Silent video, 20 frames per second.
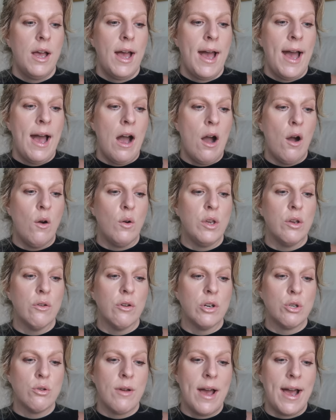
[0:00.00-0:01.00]
how you're
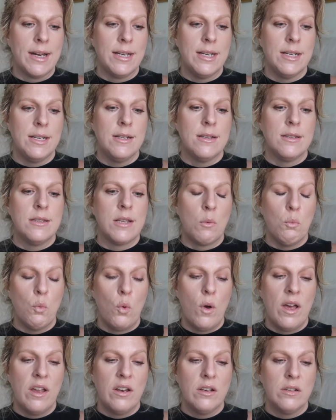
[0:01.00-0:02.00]
attracted to
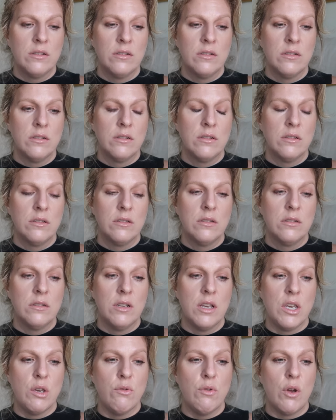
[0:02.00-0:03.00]
someone.
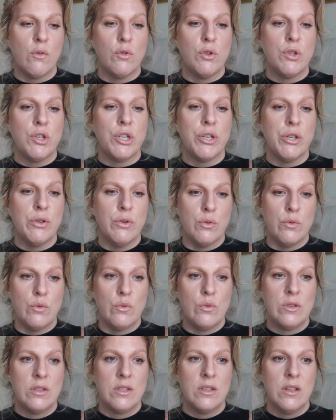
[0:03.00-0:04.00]
You don't
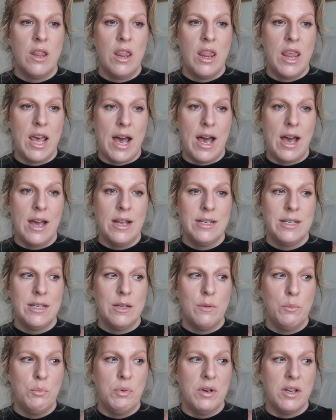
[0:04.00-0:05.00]
choose that,
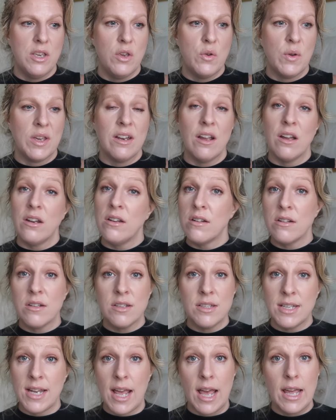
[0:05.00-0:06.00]
but you can
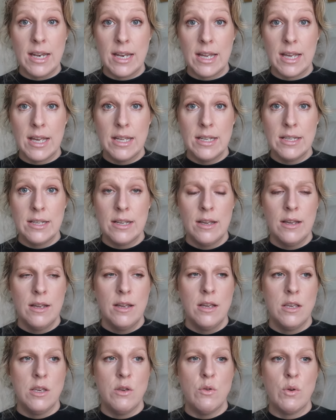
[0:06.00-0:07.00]
understand it.
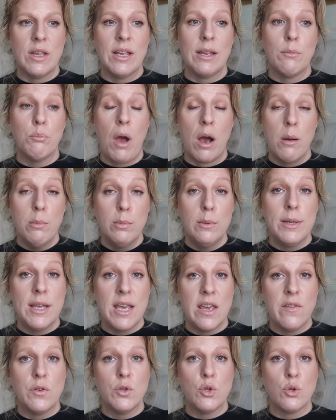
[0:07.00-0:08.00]
You can probably
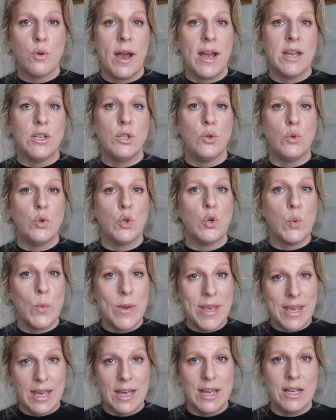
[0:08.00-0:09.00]
even try to
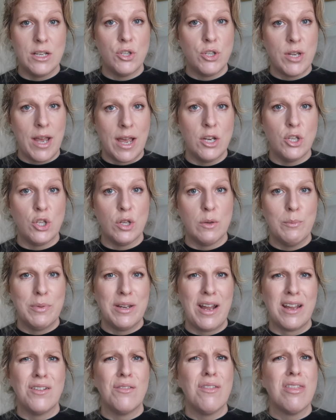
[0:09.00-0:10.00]
tweak it and change it,
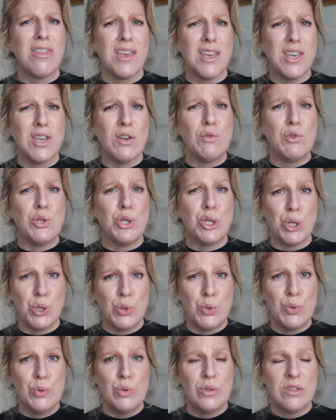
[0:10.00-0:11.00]
but I don't think you
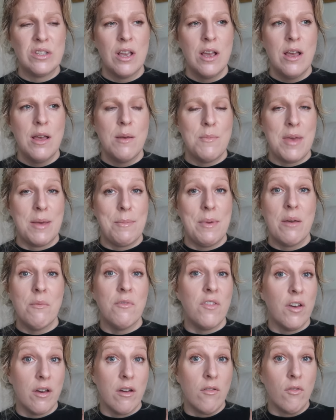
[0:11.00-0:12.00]
choose. Maybe
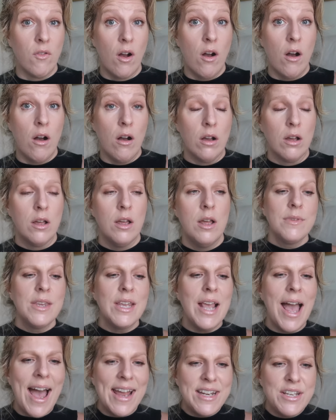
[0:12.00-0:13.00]
I'm very wrong.
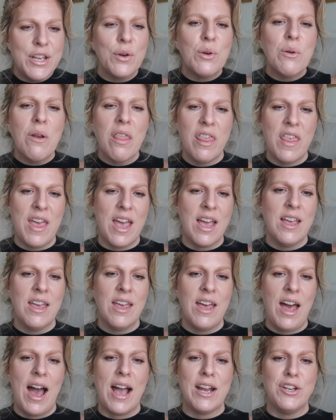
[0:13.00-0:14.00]
I don't
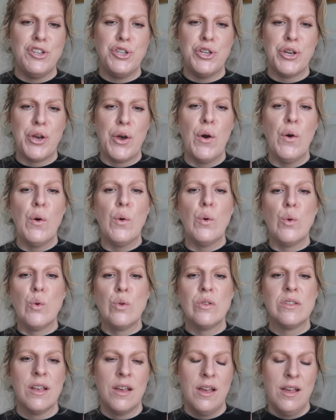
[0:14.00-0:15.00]
think I
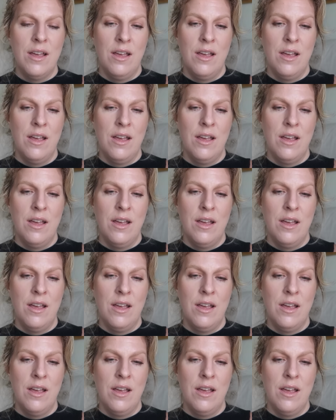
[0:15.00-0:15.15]
chose